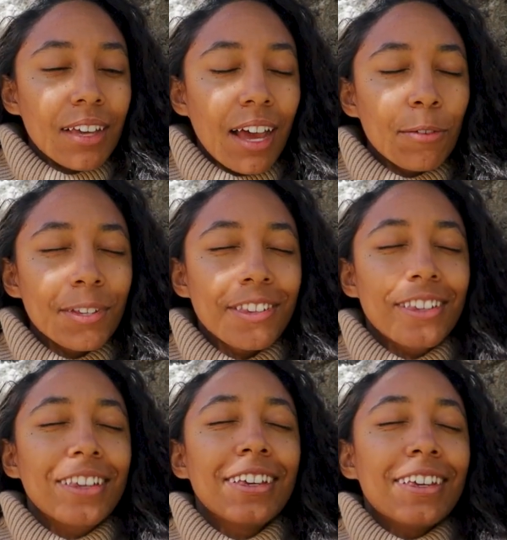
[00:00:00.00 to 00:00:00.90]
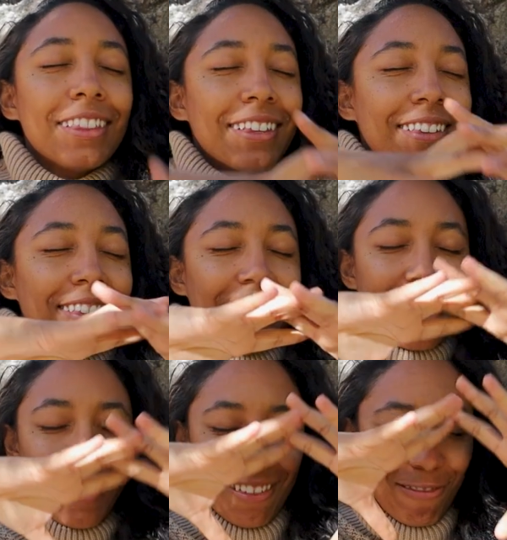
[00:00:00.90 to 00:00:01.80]
I was seeing this
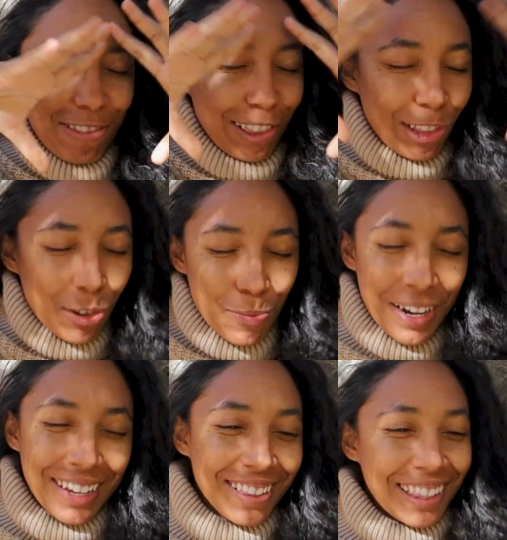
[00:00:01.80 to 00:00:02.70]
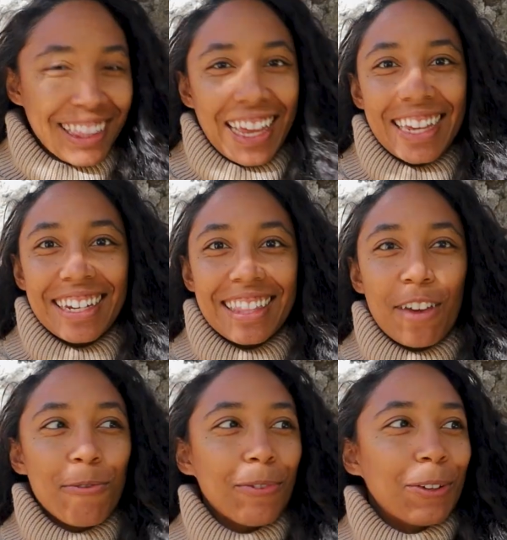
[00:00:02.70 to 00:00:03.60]
like luminous light
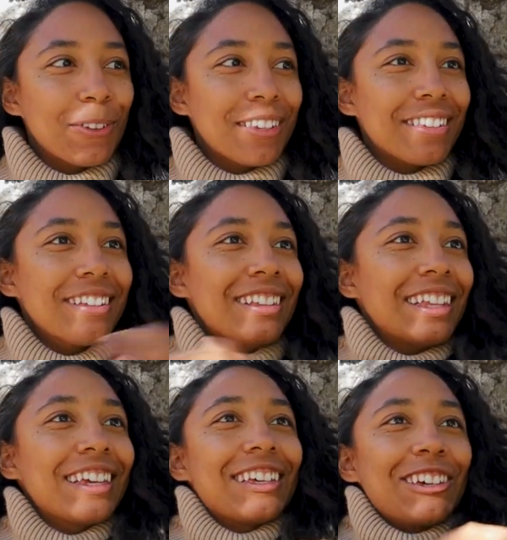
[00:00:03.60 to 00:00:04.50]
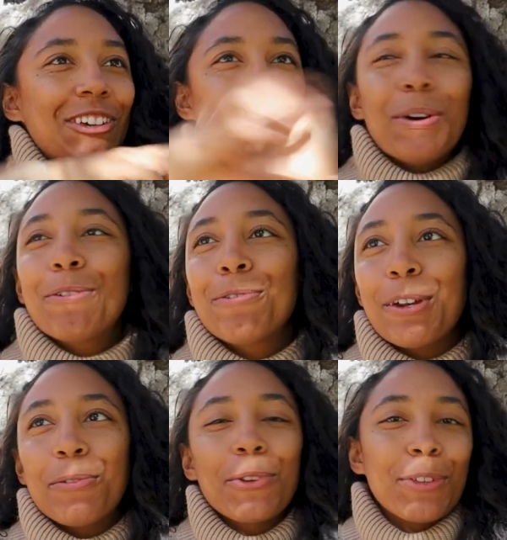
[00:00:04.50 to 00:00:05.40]
that felt like it could go on
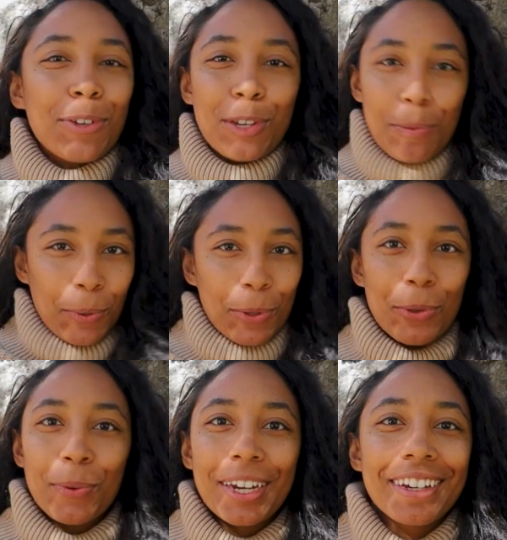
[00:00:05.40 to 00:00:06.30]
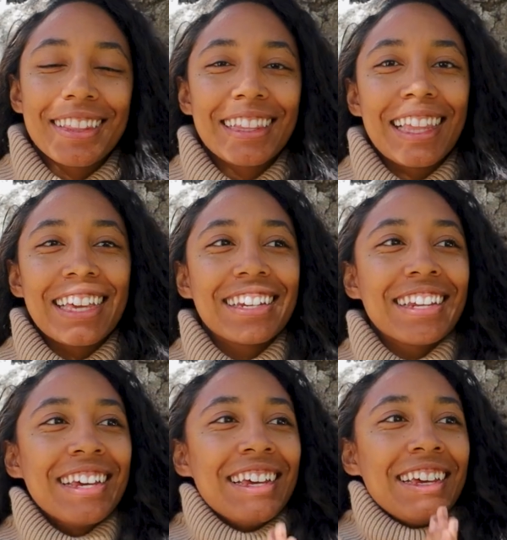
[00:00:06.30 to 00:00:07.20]
forever. The deeper you went into the light,
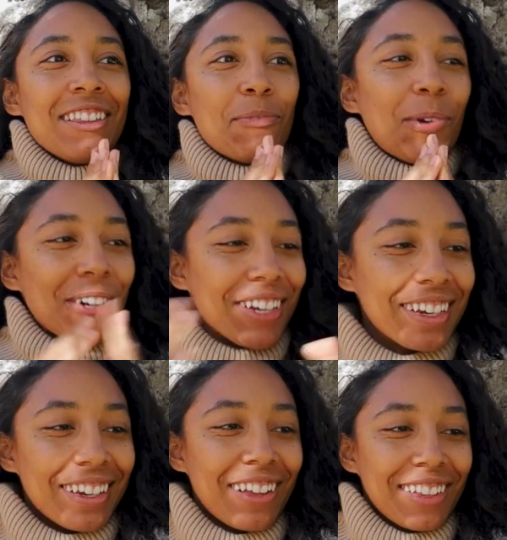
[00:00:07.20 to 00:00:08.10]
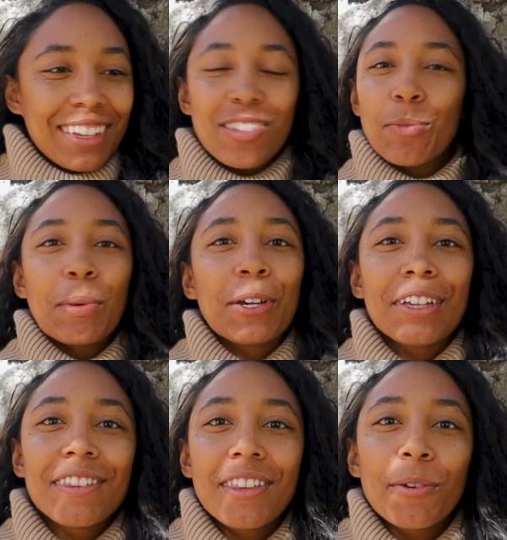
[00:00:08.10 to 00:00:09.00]
the more detail and
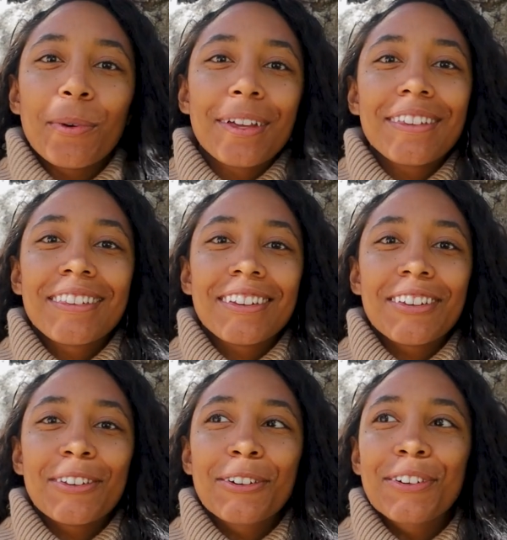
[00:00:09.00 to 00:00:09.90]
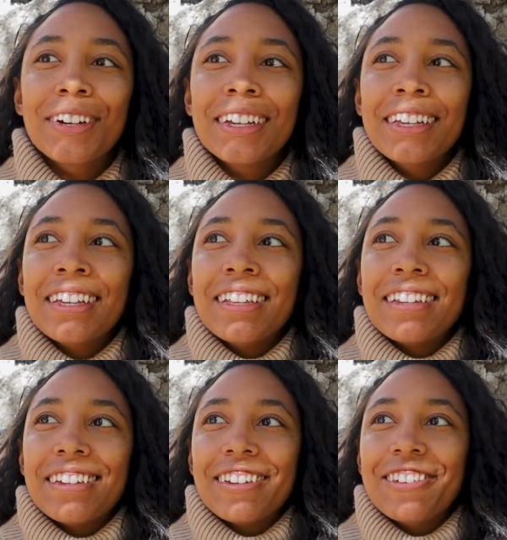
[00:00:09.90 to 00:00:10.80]
experience there was to
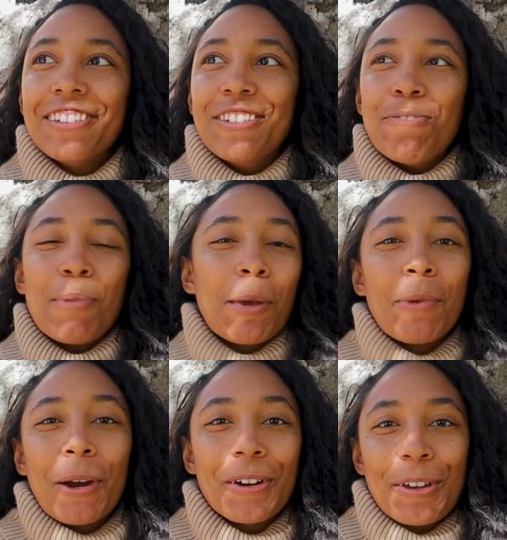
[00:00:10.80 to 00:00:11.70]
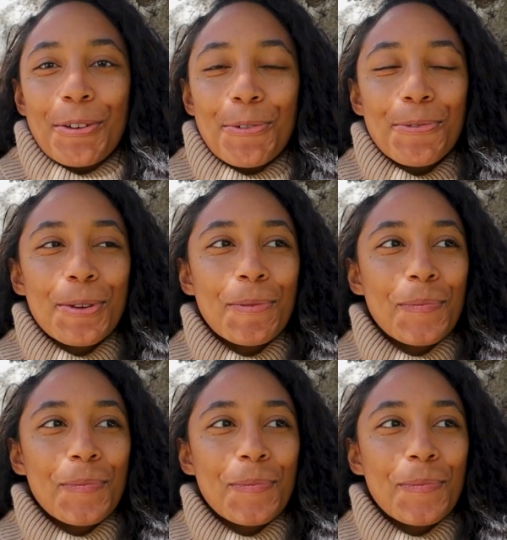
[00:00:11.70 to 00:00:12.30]
be a part of.